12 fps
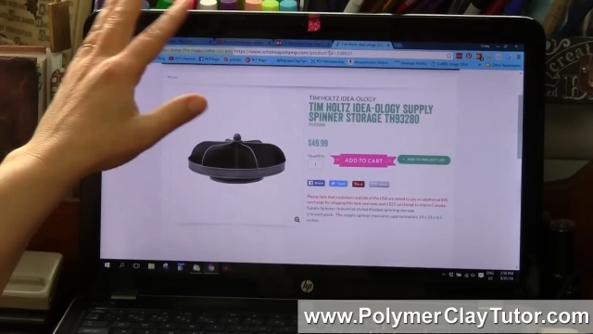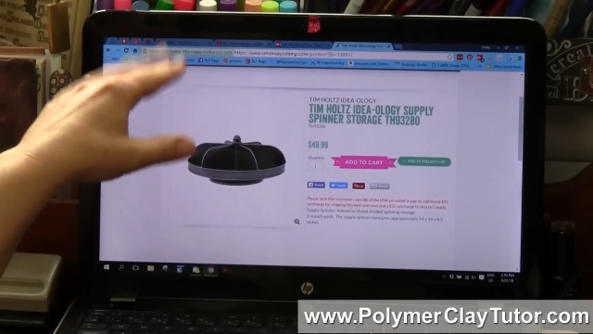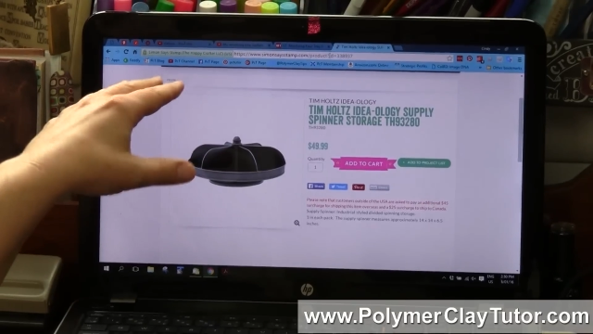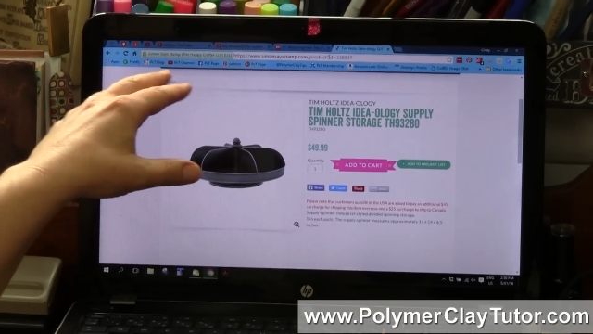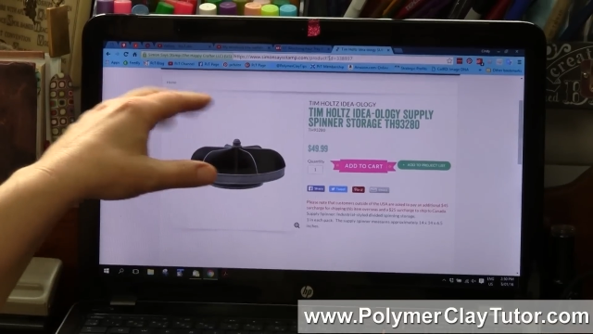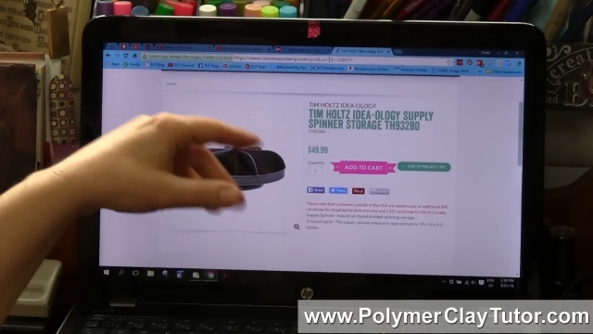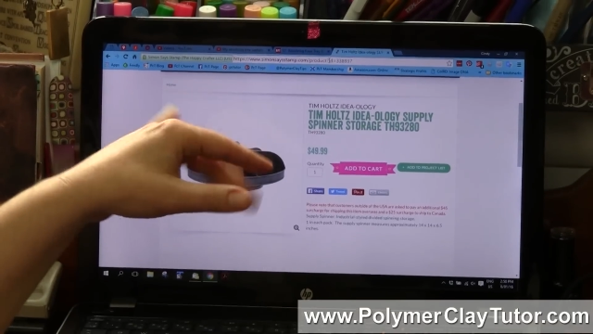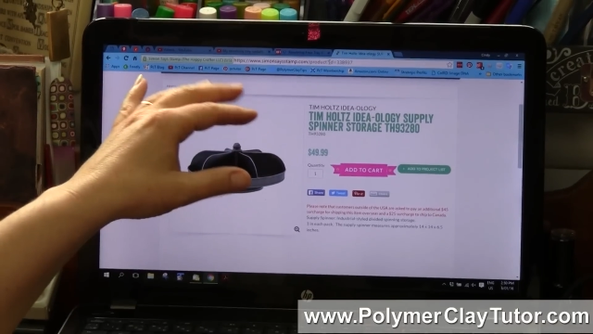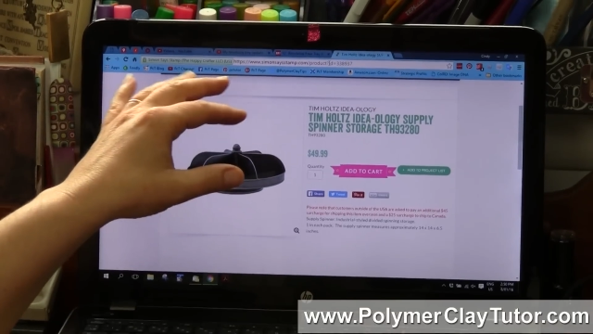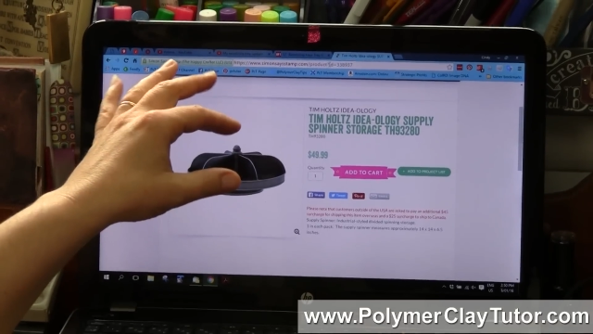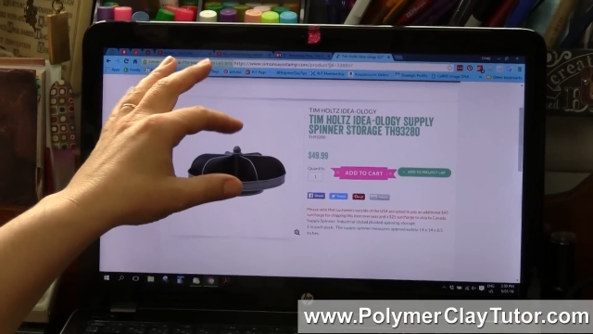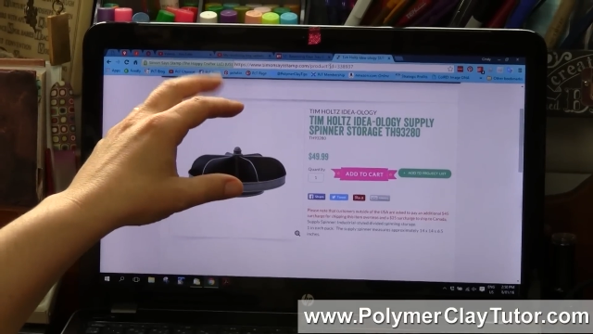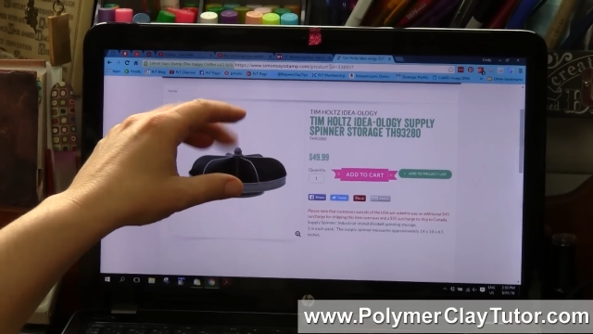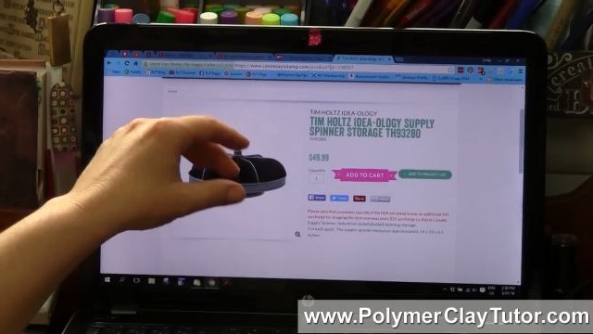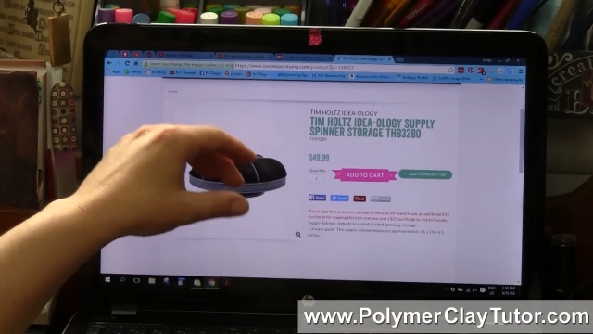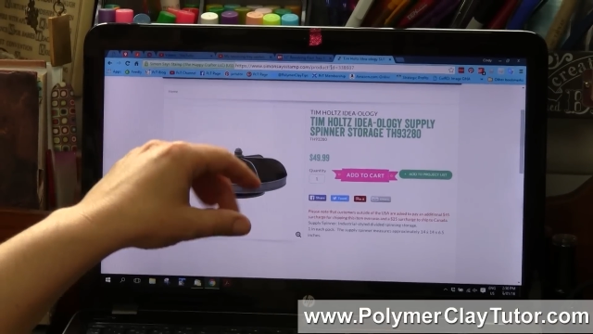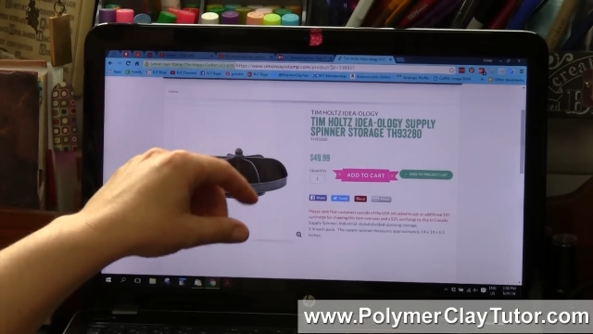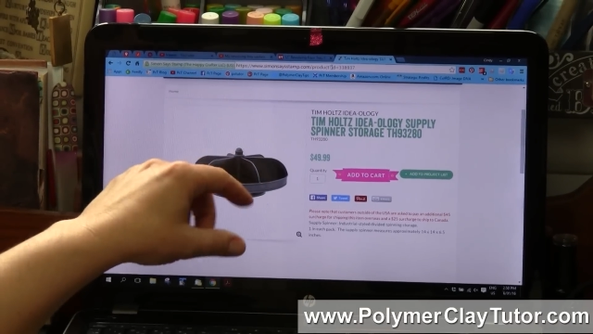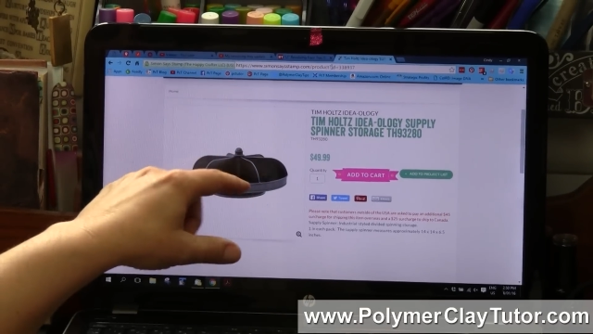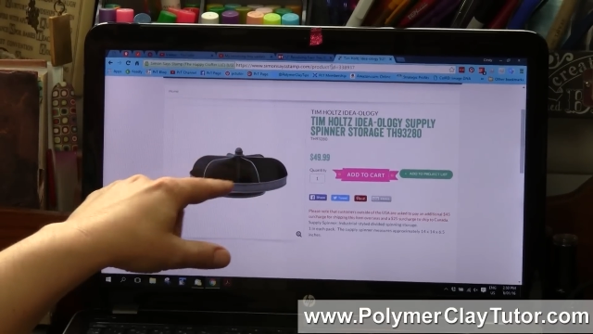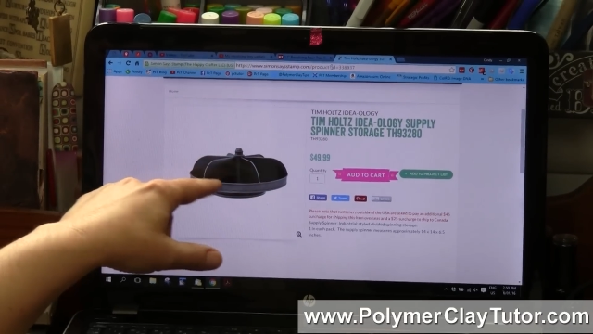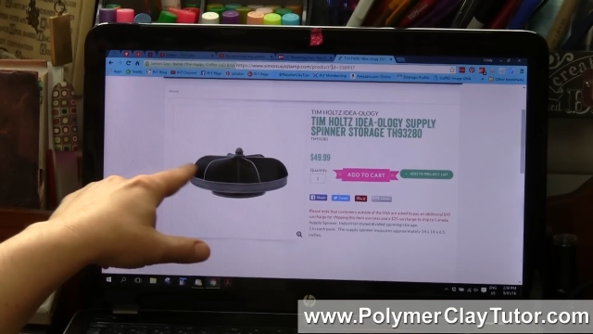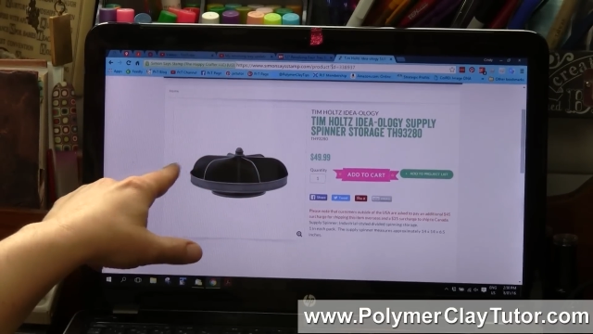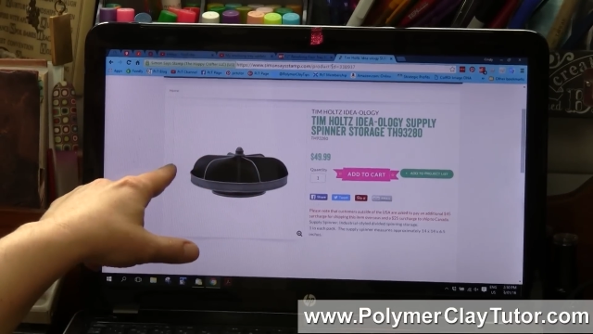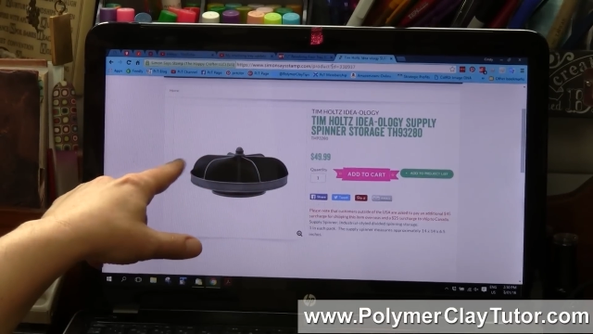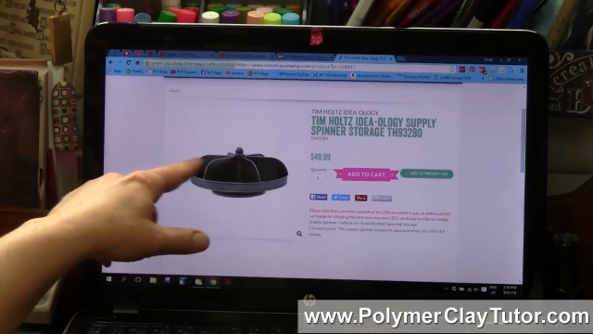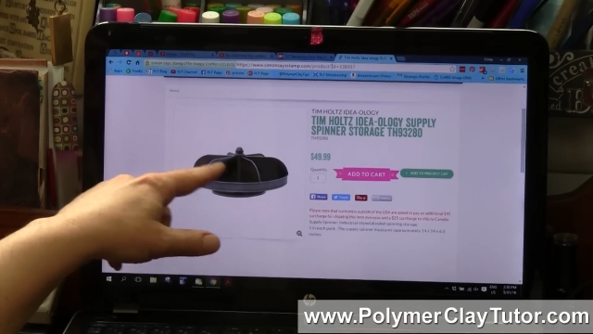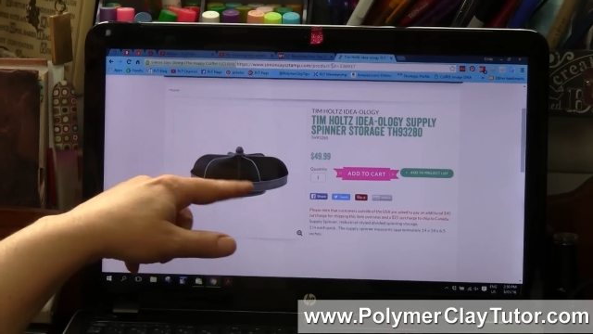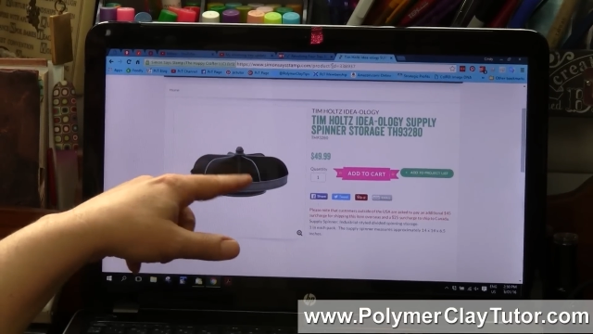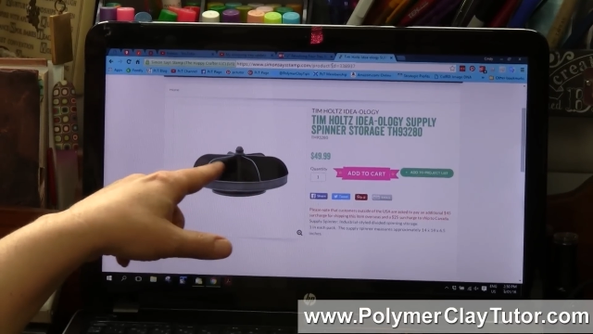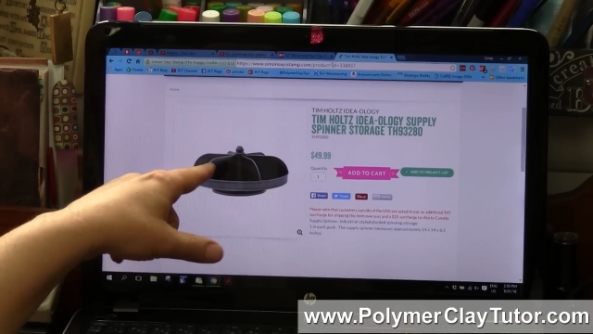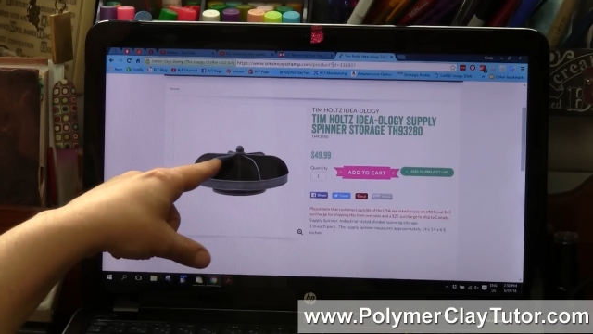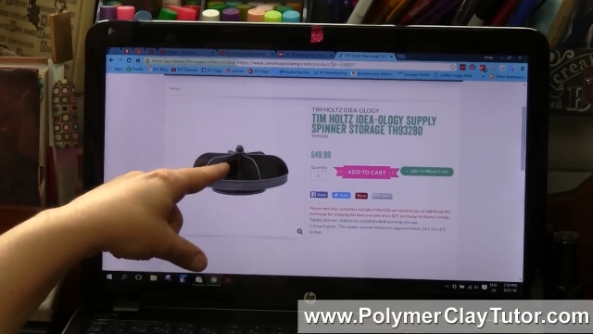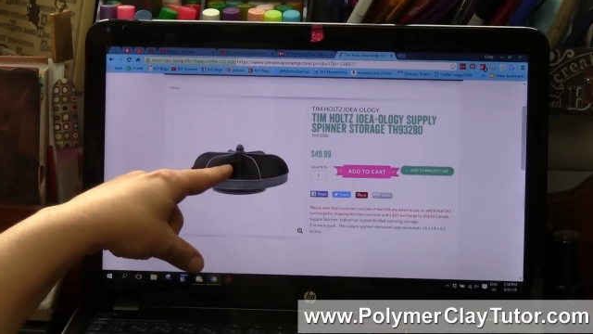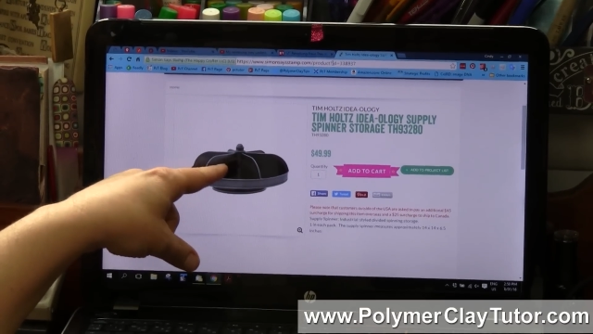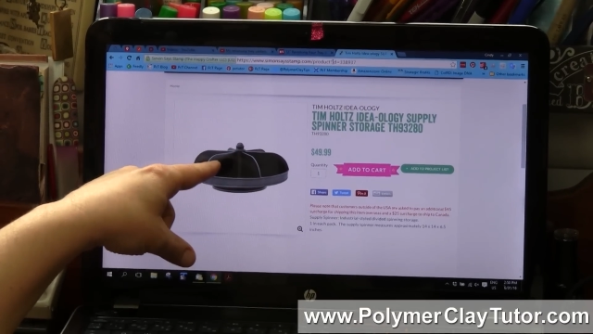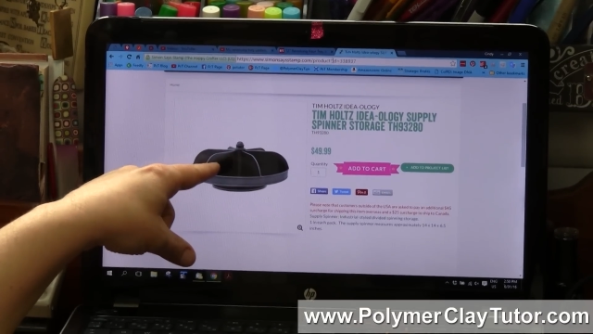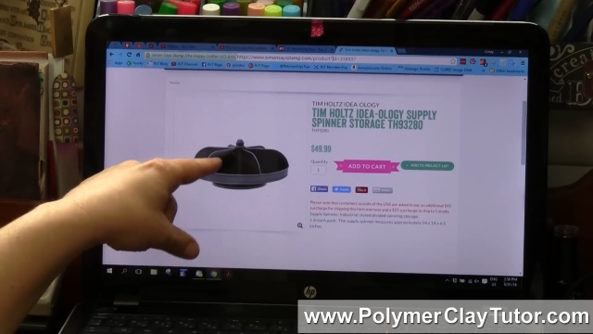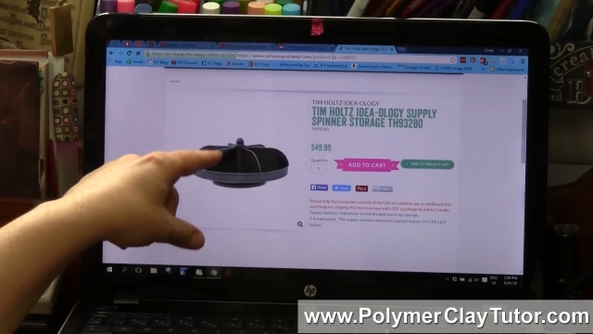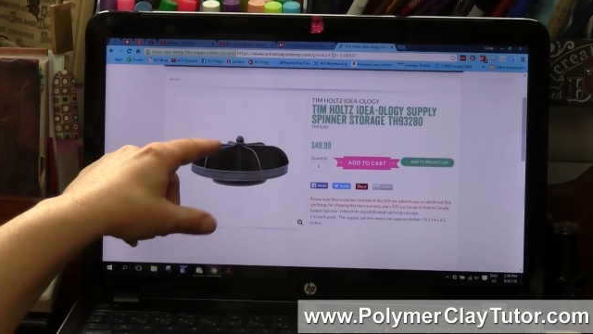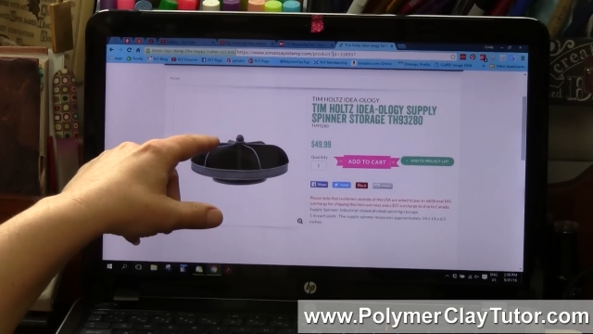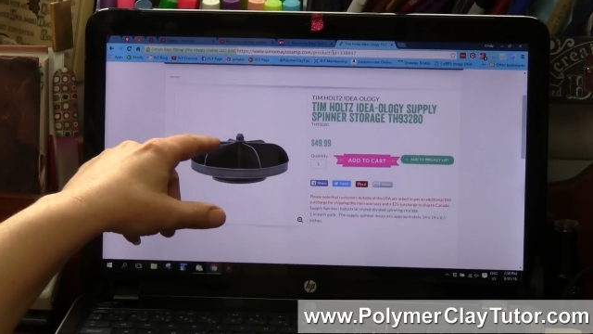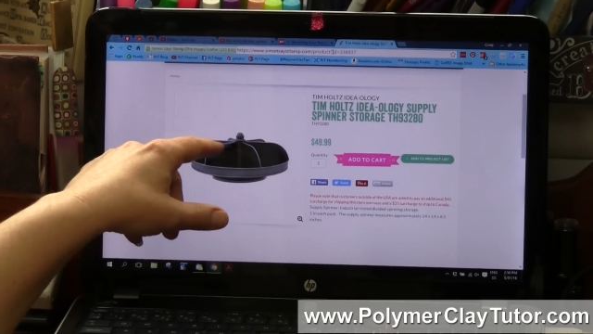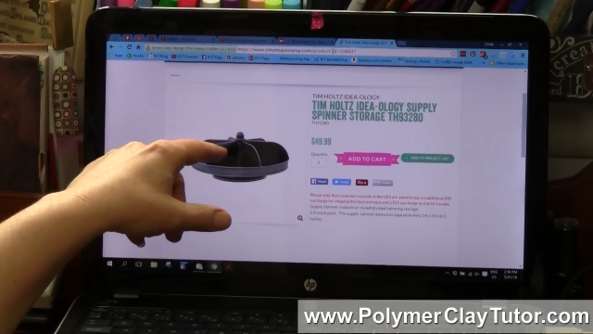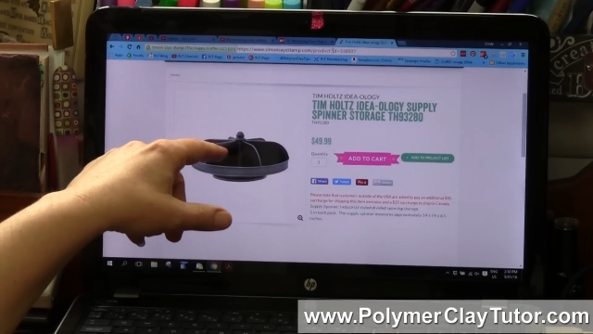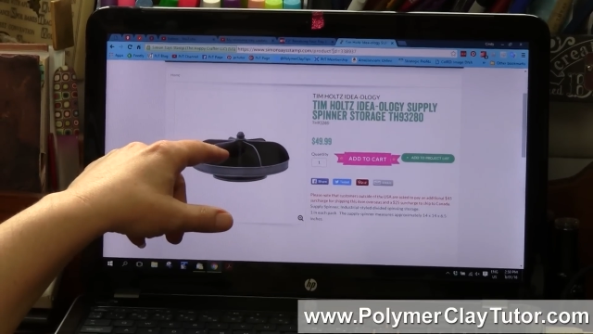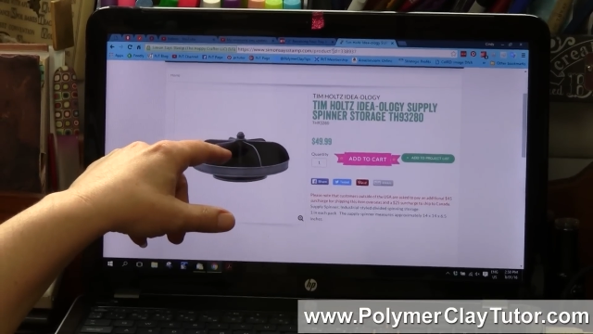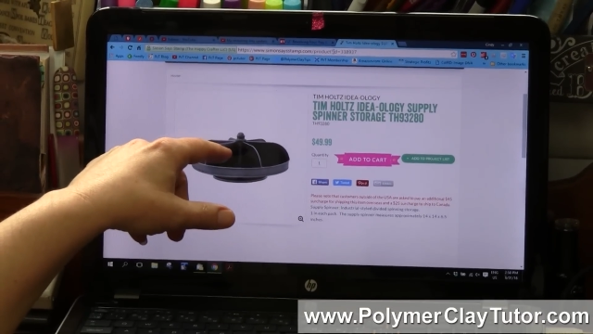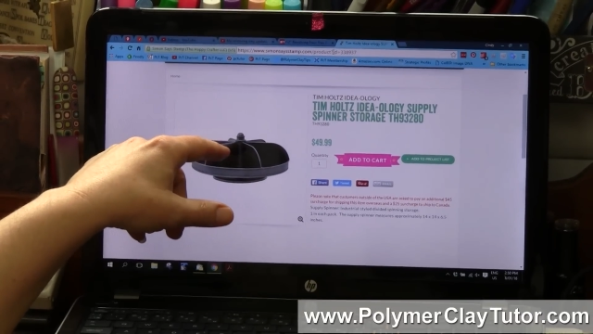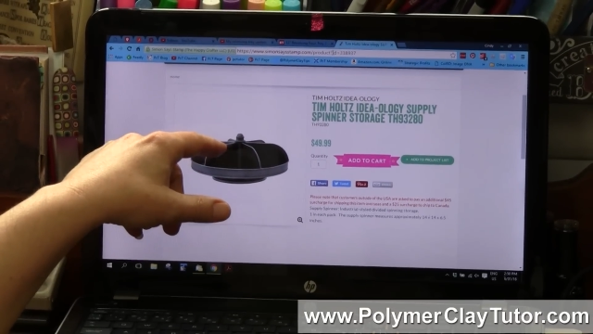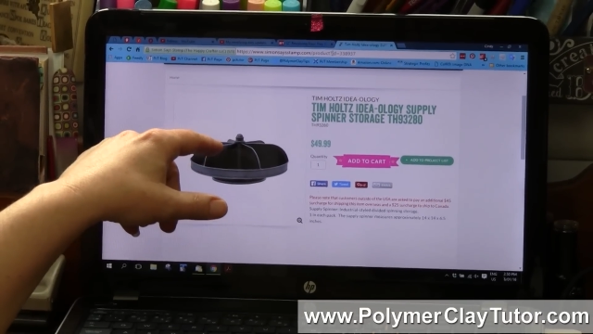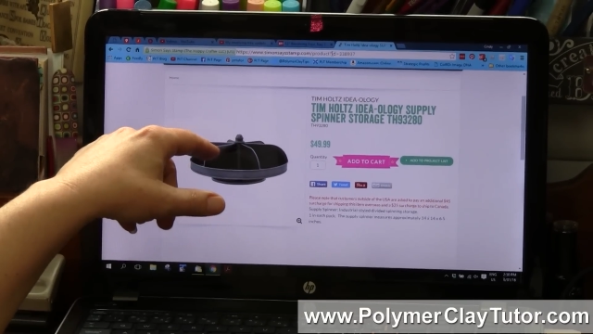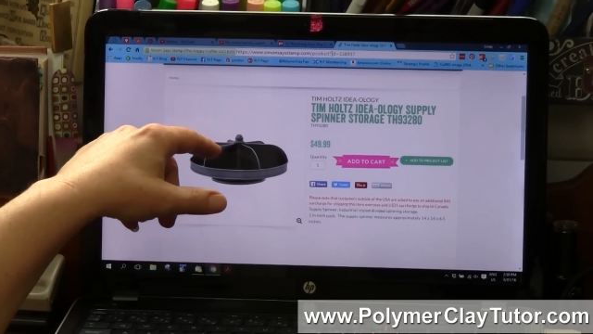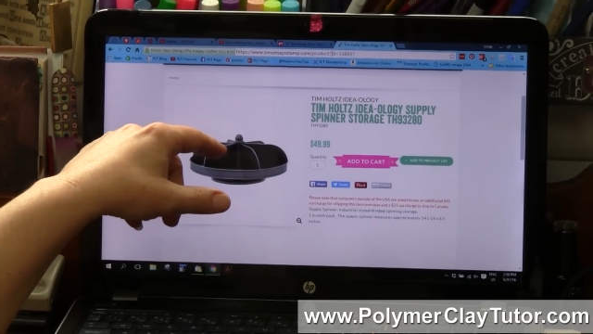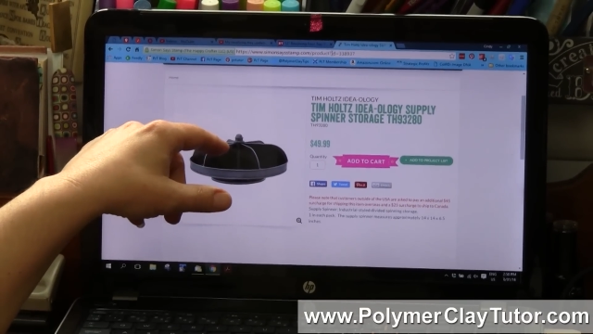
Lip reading: [unreadable: no face in view]